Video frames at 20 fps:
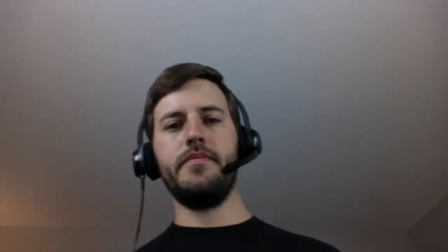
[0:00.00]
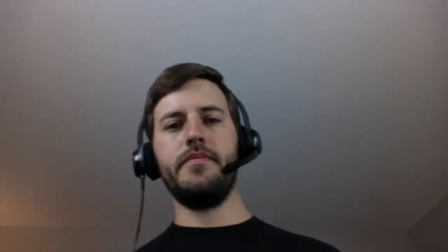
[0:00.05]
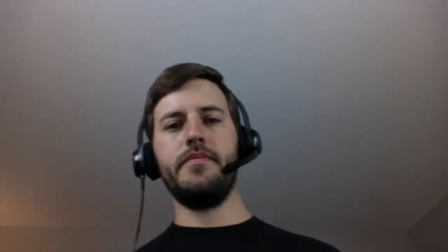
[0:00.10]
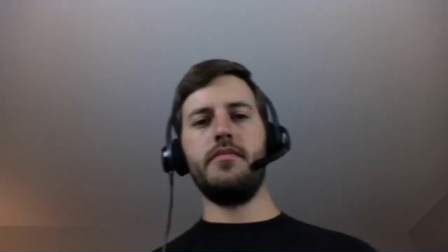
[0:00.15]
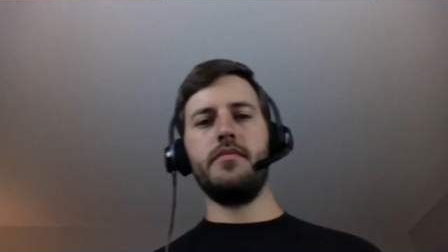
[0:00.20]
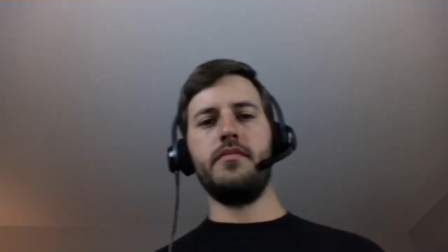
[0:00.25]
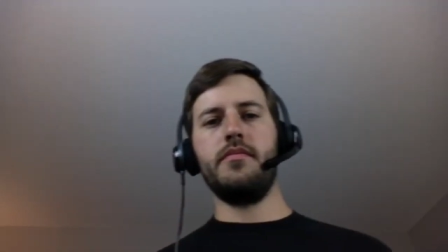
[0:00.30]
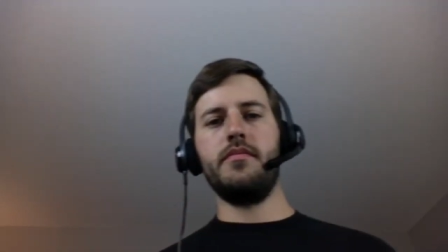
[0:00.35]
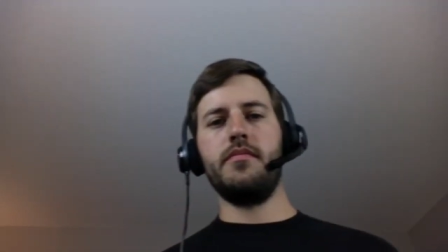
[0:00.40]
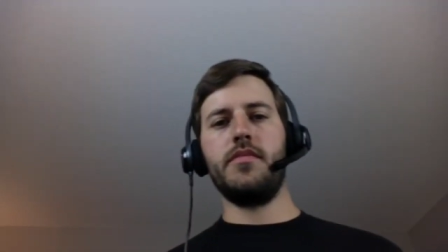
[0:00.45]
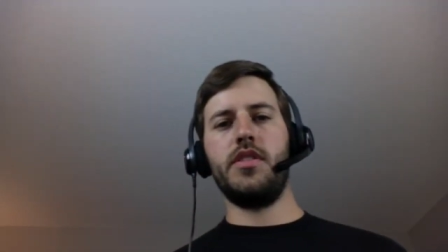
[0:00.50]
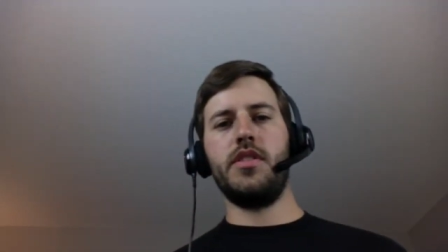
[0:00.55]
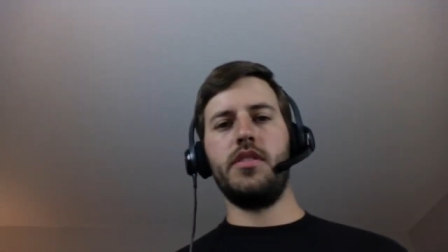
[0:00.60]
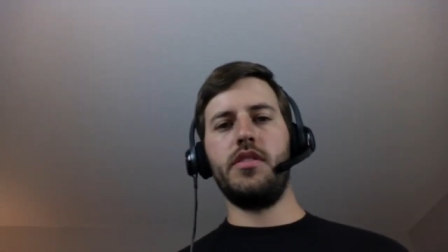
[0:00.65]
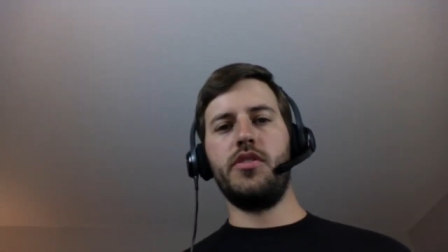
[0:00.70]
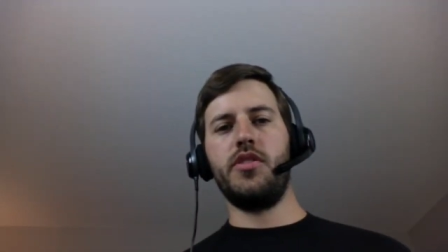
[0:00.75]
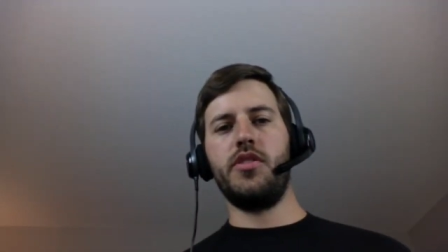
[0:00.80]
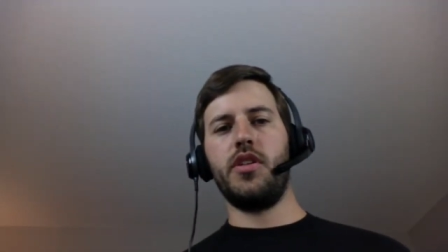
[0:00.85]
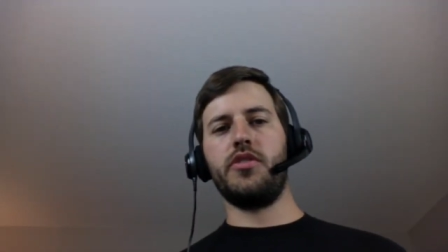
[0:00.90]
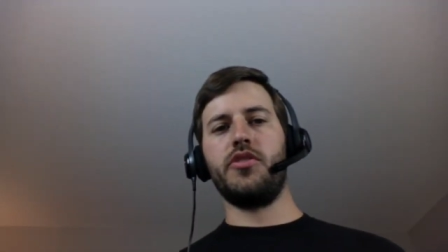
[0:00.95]
Thanks, awesome.
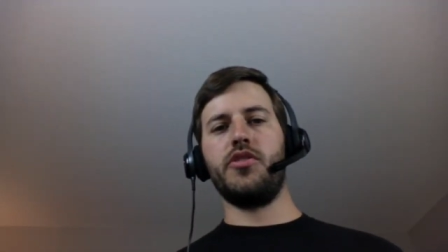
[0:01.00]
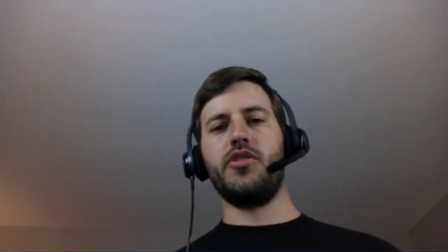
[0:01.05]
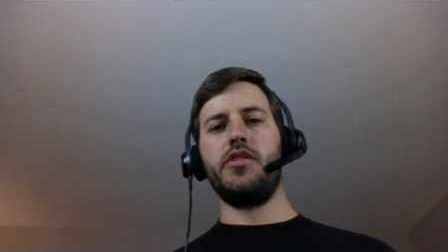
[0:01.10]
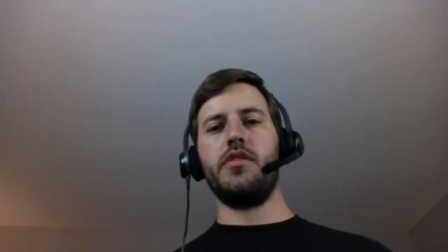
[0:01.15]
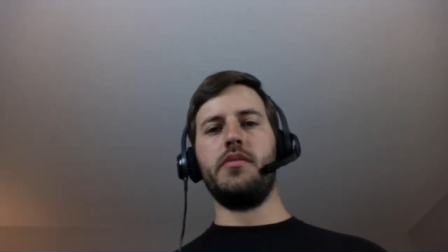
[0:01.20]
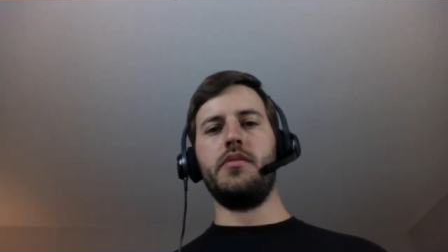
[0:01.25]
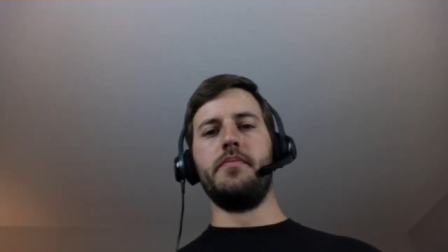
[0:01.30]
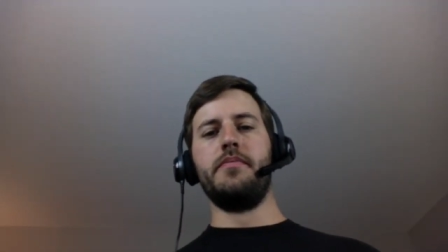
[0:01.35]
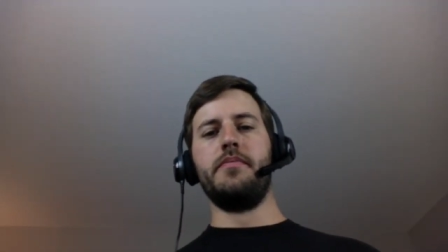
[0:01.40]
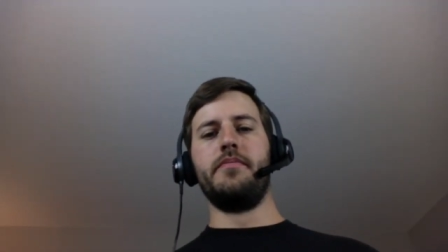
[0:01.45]
everybody. Um, Talk soon.